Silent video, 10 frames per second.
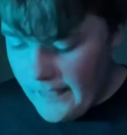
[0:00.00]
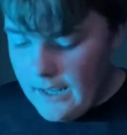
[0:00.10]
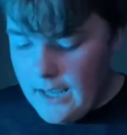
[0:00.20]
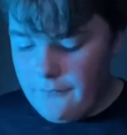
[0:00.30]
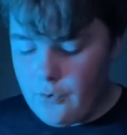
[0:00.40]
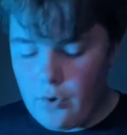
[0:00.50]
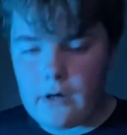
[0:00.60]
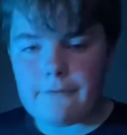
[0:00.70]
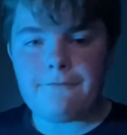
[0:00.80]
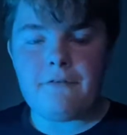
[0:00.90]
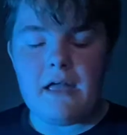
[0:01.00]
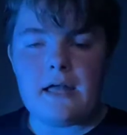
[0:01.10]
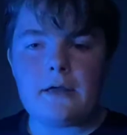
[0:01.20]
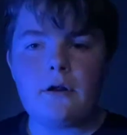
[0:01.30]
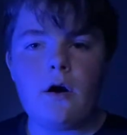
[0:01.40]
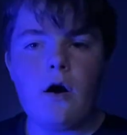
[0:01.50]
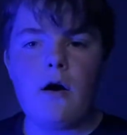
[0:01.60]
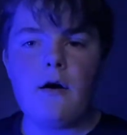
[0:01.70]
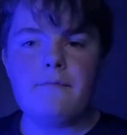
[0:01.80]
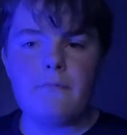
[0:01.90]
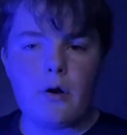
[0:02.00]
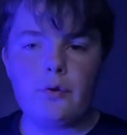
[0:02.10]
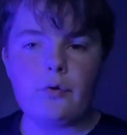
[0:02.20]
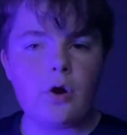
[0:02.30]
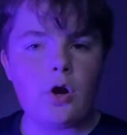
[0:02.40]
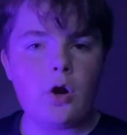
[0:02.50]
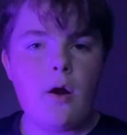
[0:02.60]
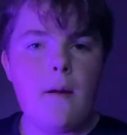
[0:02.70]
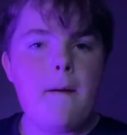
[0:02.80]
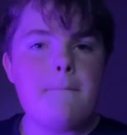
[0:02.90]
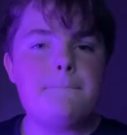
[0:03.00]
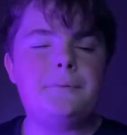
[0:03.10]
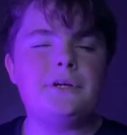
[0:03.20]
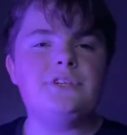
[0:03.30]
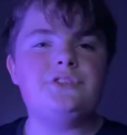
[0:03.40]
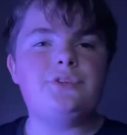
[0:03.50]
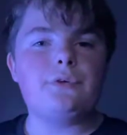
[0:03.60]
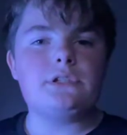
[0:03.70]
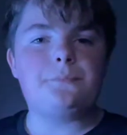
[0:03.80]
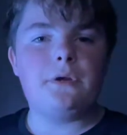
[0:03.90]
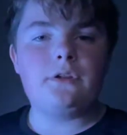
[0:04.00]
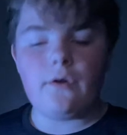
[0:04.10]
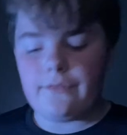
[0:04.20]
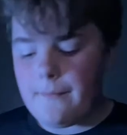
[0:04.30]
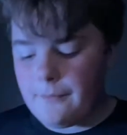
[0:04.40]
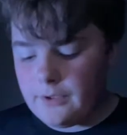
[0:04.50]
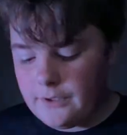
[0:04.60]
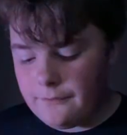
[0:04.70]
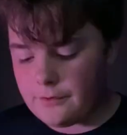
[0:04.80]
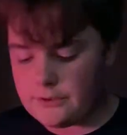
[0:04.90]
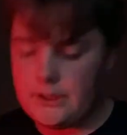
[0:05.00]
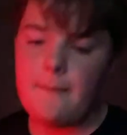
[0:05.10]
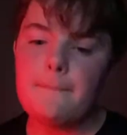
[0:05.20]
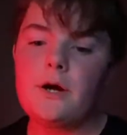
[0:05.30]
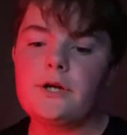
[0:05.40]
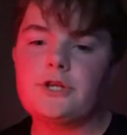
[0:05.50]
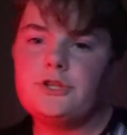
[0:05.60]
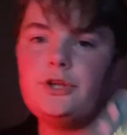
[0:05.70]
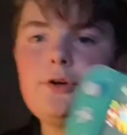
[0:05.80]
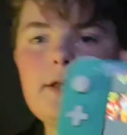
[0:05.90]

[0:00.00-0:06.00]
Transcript: if you are a fan of Mario Kart but don't want to spend all that money, for $10 you can